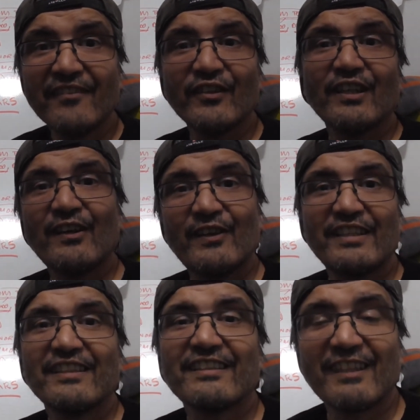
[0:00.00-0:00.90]
for
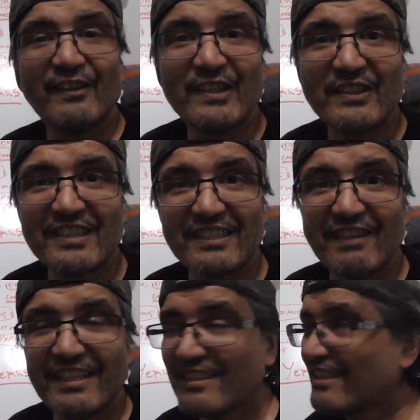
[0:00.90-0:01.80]
lowering lowering your
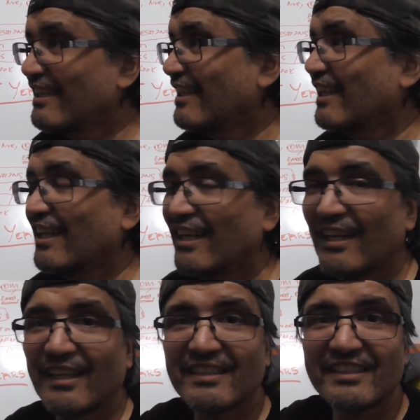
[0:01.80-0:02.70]
stress
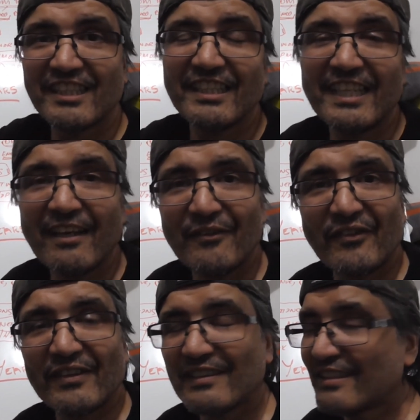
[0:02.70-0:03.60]
uh, chilling out in
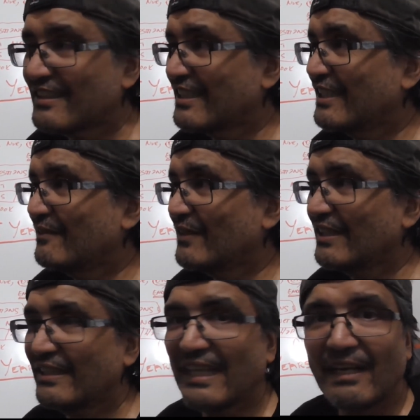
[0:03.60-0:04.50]
front of the
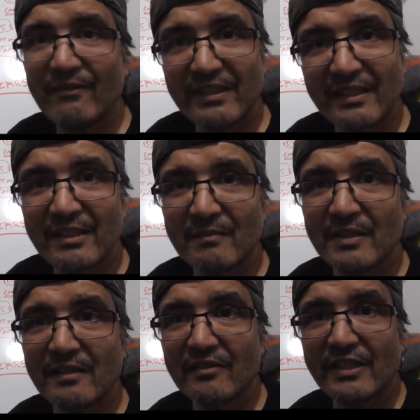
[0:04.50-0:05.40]
TV having a little
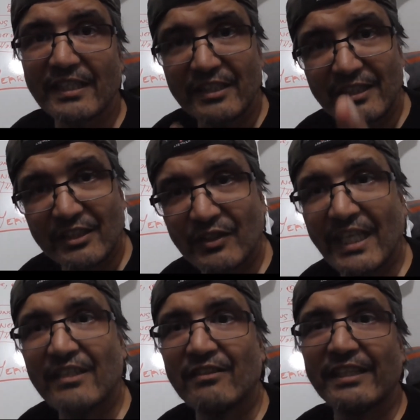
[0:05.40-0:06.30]
bit of drink yes you
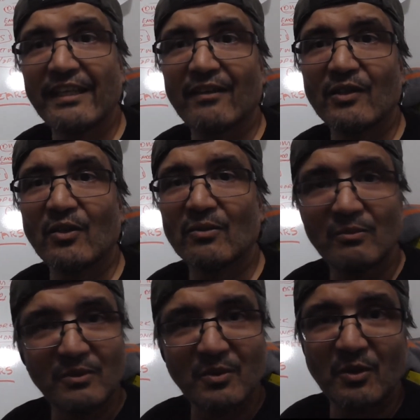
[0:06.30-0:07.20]
can drink alcohol
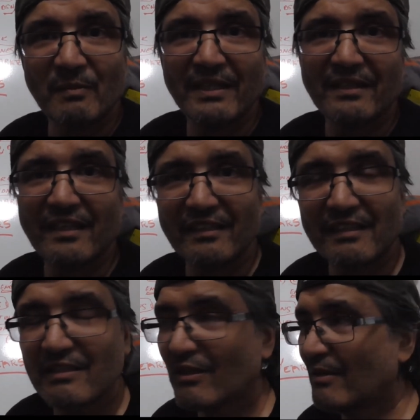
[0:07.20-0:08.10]
we'll talk about that
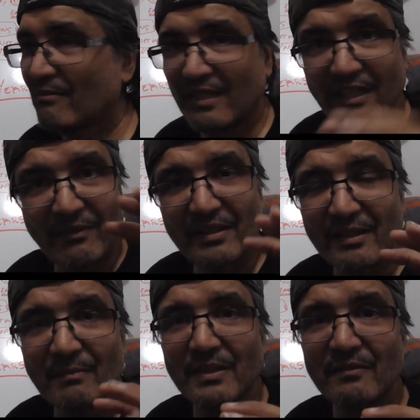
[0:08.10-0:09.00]
another time have a
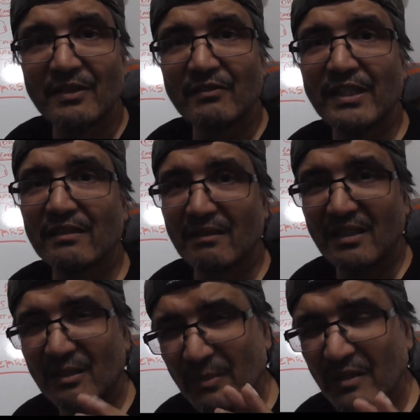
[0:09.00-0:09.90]
little bit of a drink a
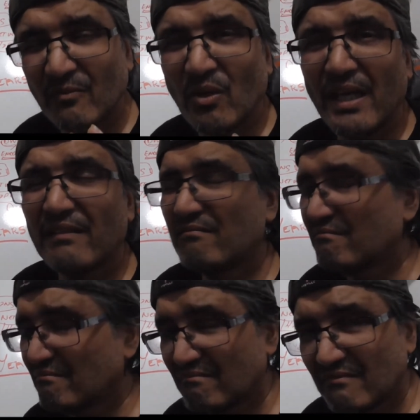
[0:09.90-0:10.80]
little bit of wine
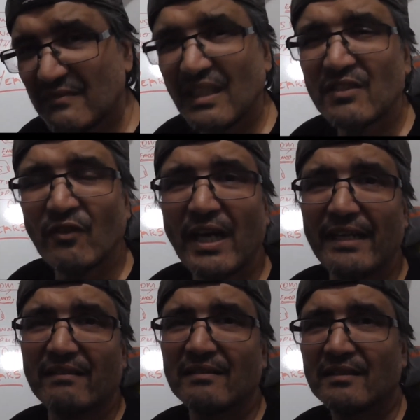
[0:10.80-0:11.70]
that's fine